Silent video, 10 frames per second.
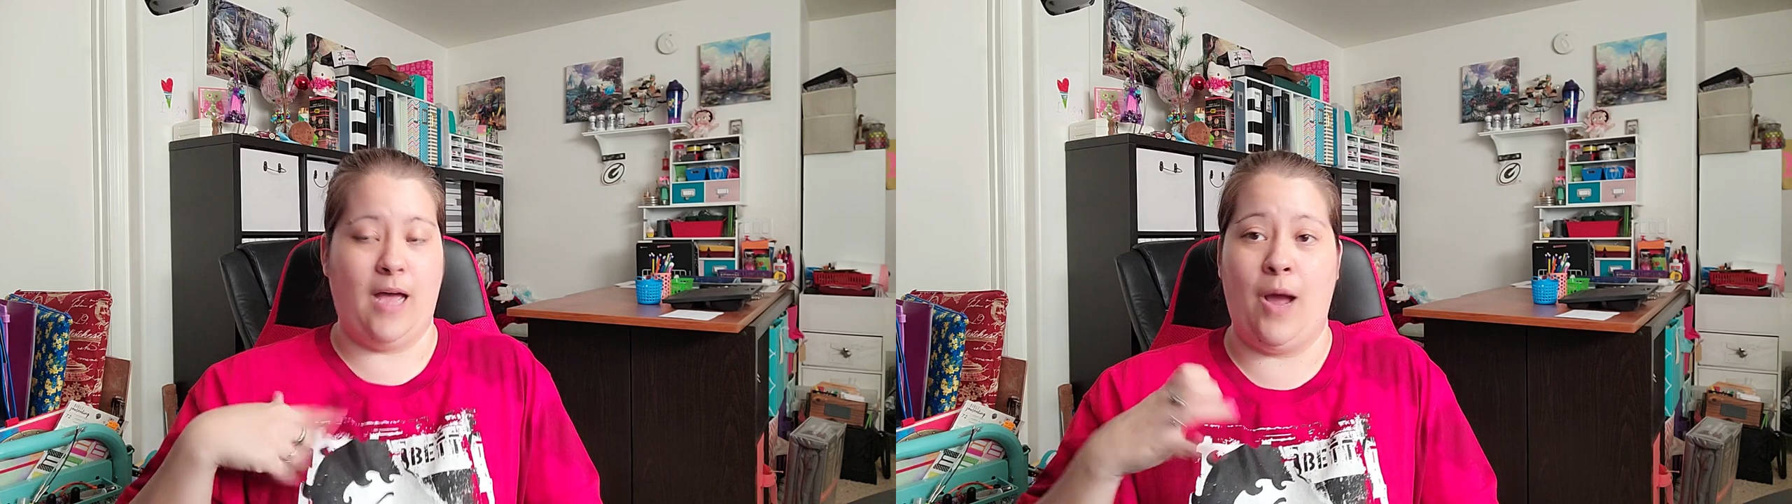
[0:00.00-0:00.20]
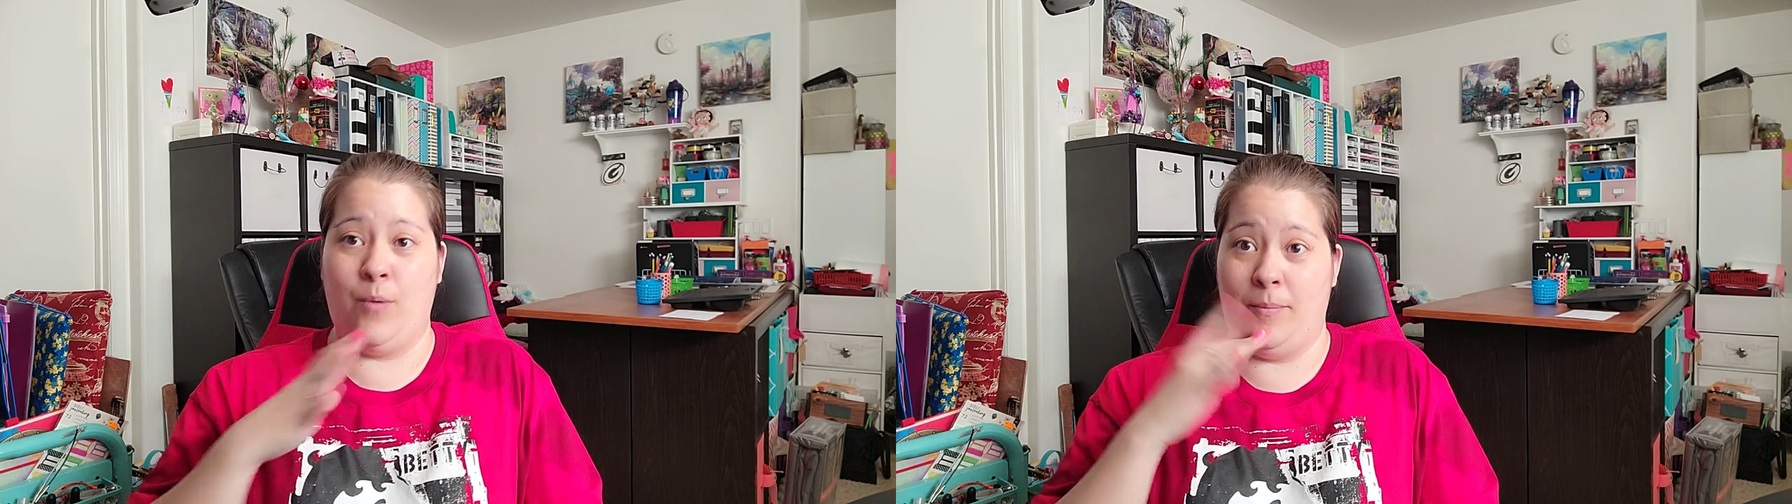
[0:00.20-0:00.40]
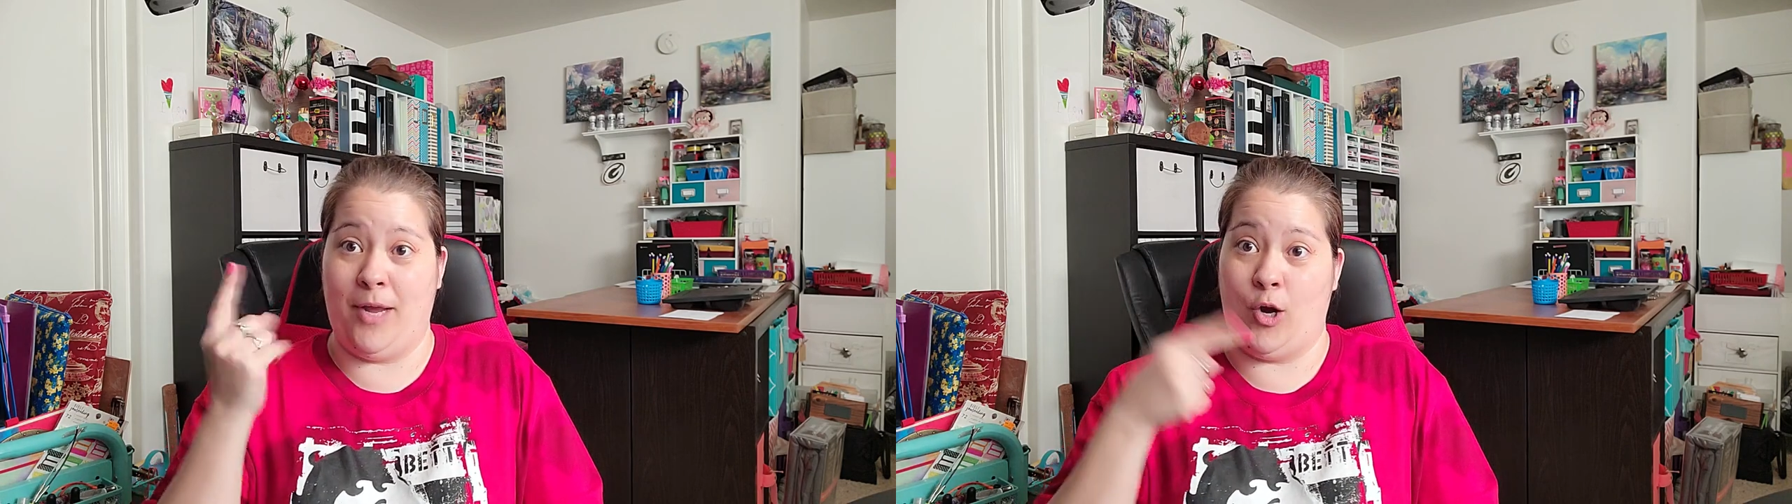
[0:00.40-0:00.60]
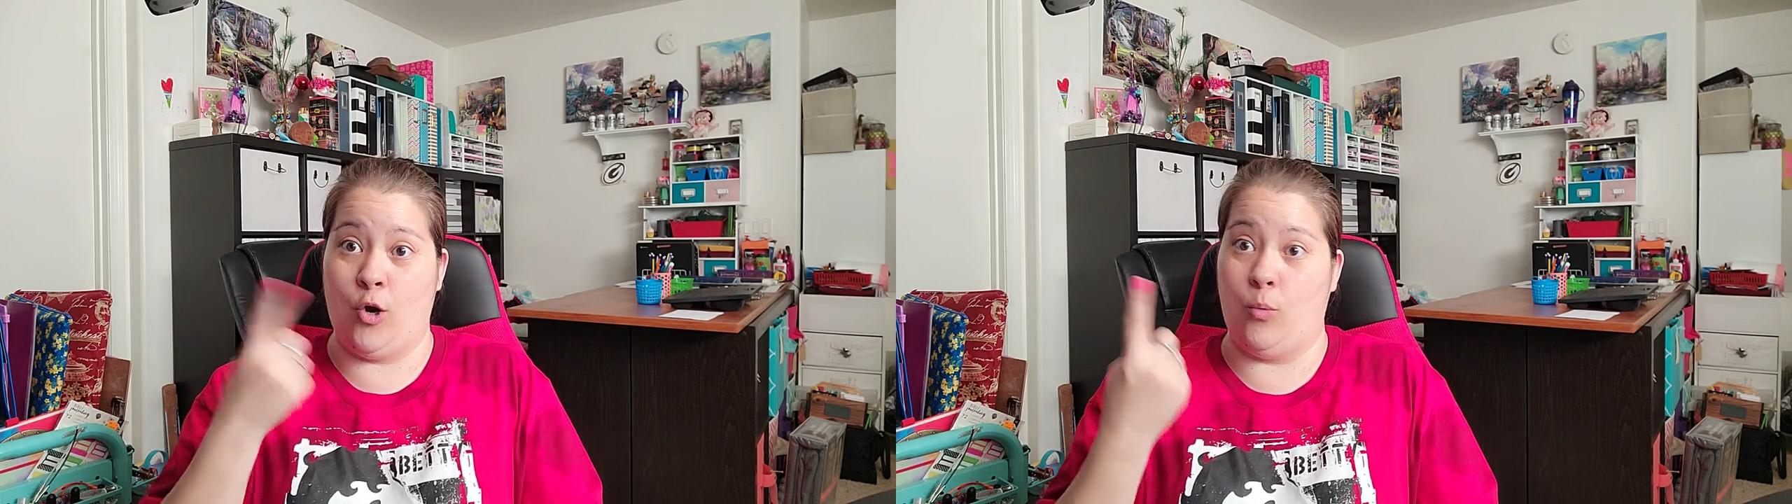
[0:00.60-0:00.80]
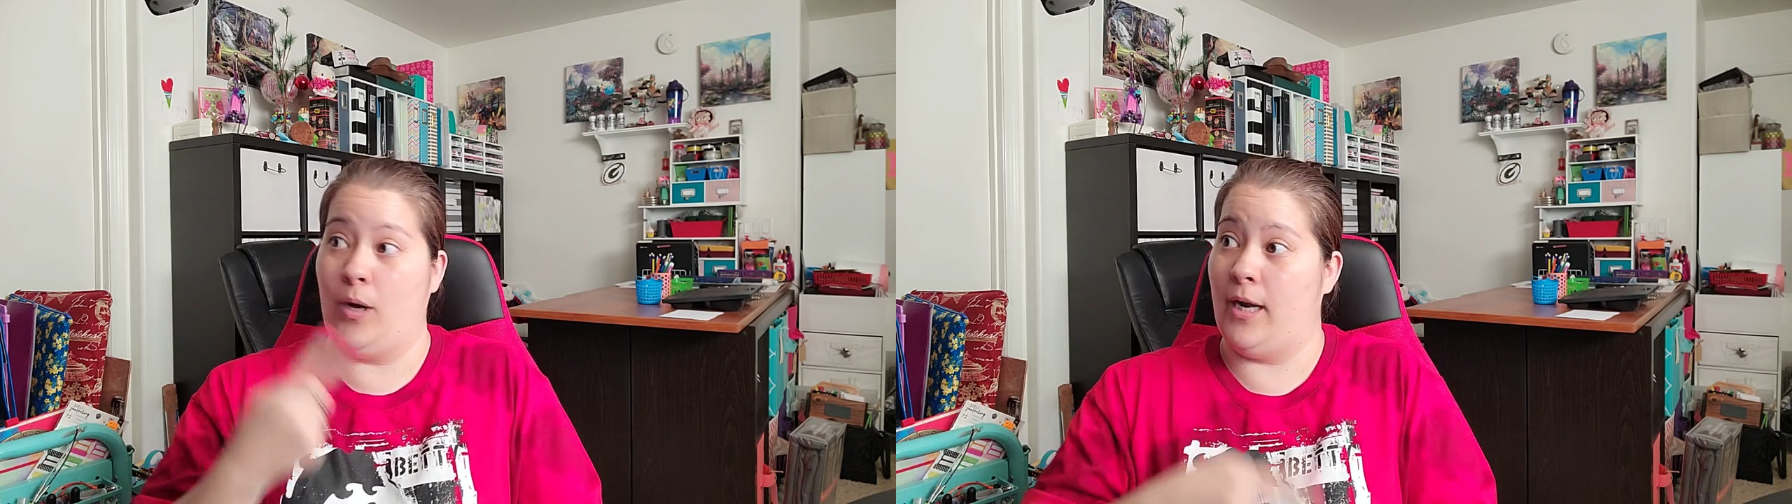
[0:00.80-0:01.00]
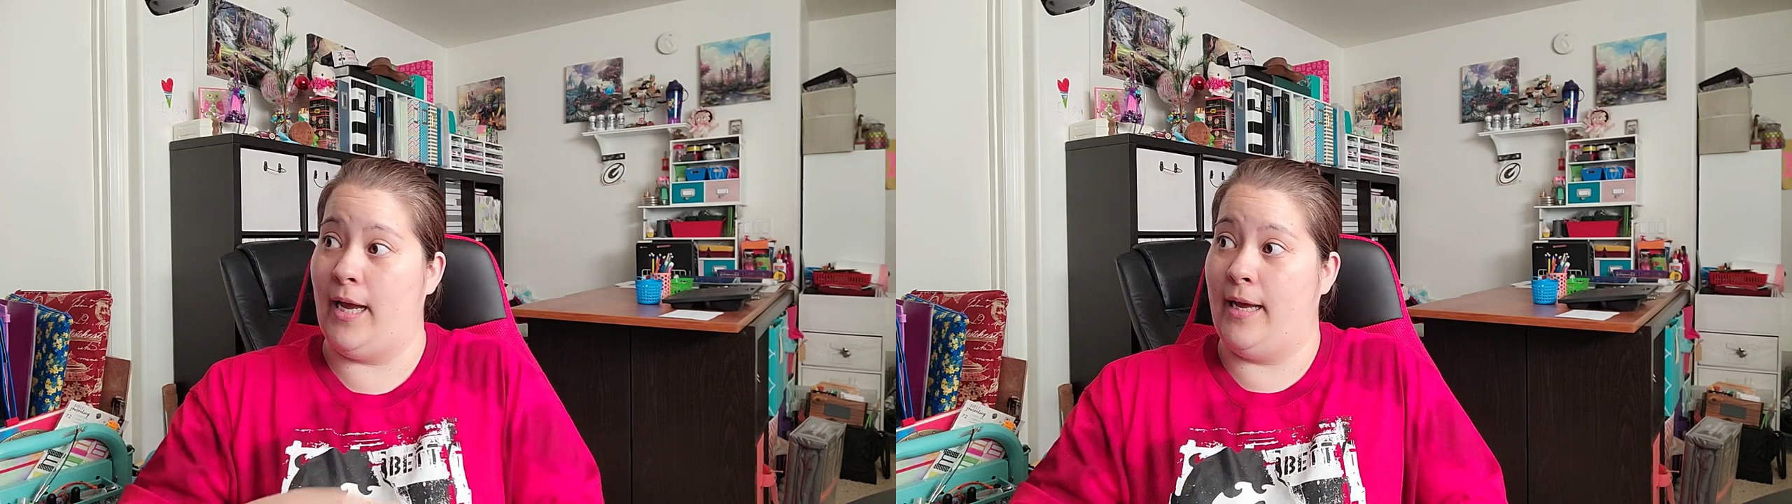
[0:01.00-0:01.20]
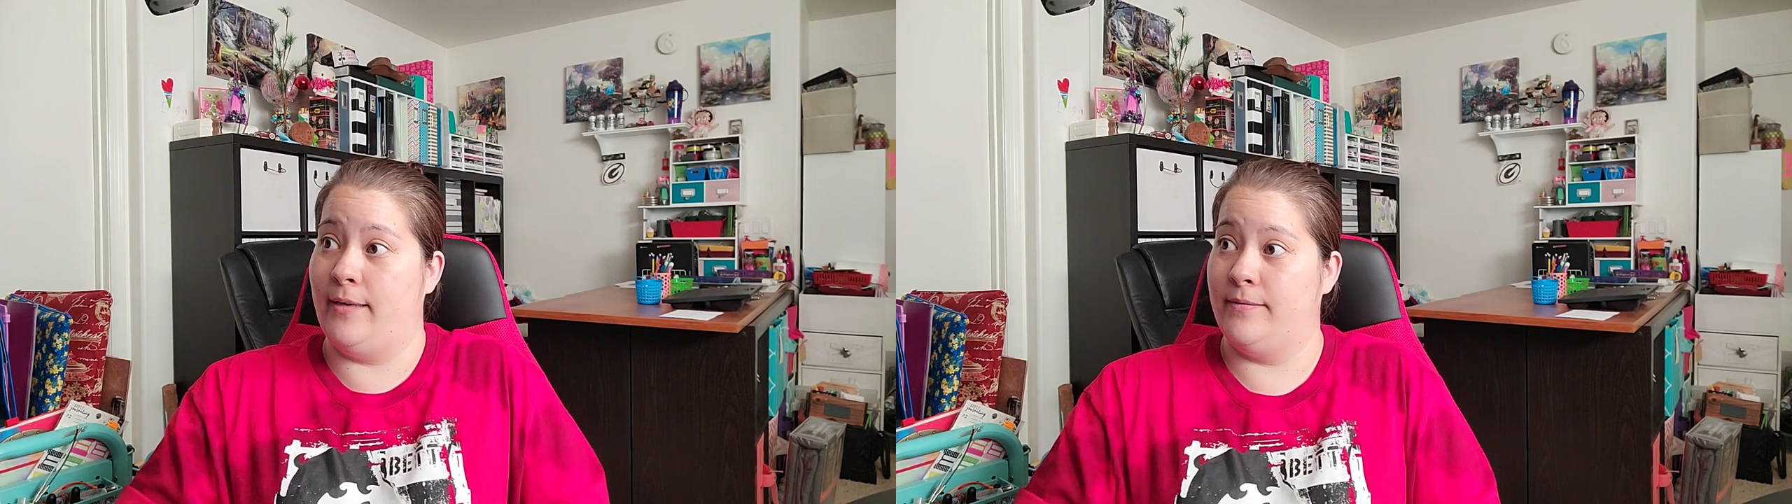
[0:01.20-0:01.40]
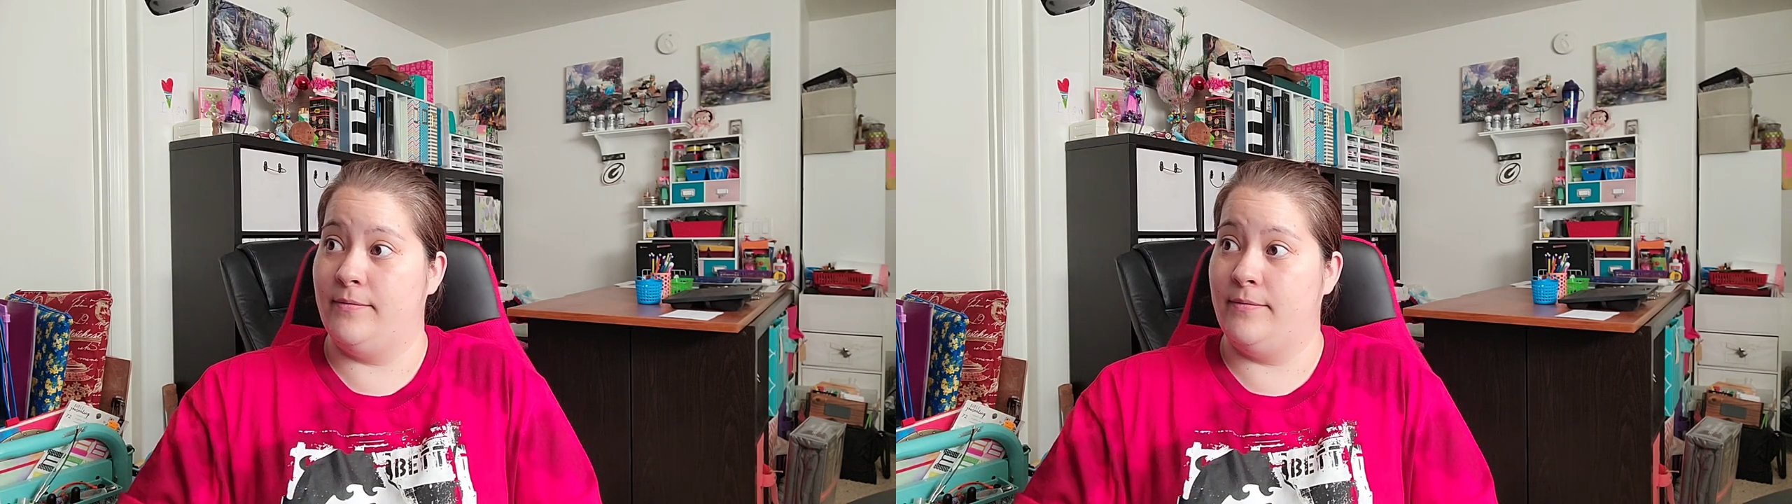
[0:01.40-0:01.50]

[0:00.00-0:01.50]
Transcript: I want to be her one day.